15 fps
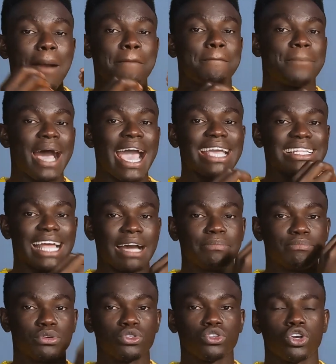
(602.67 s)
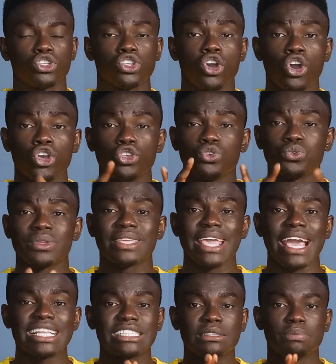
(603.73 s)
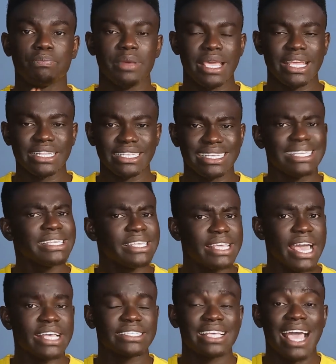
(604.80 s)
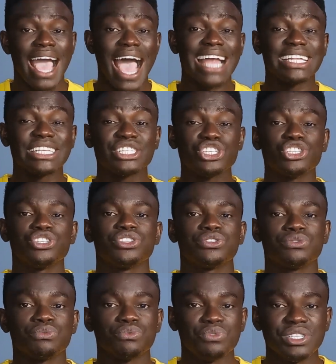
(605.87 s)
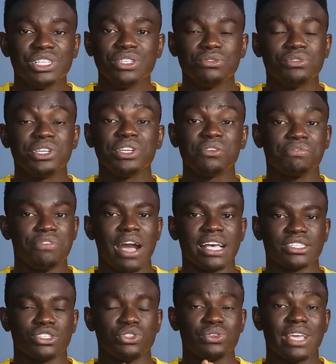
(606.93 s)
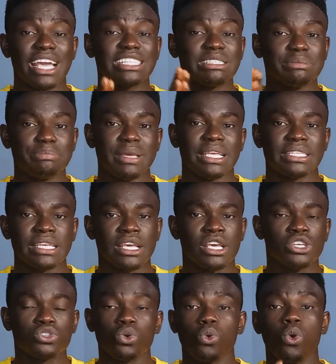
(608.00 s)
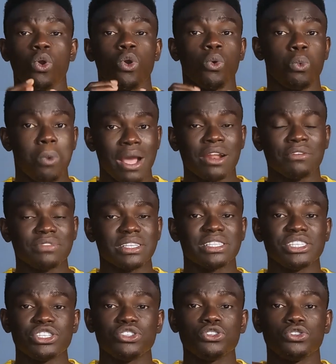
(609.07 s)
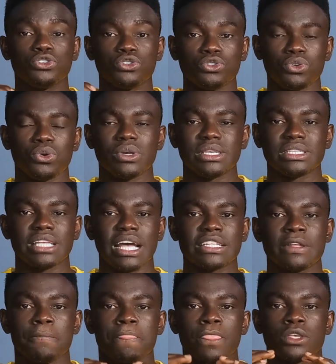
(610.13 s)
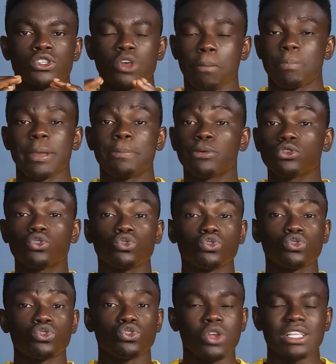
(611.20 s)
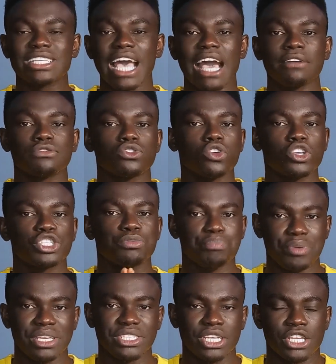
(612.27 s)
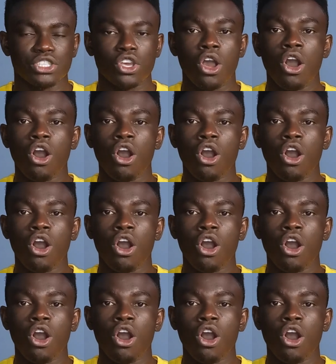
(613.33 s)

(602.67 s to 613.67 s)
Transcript: and buy that product, you get paid. Yes, and it is really fast. You get paid. So one of the things you should know is that some people do not have such patience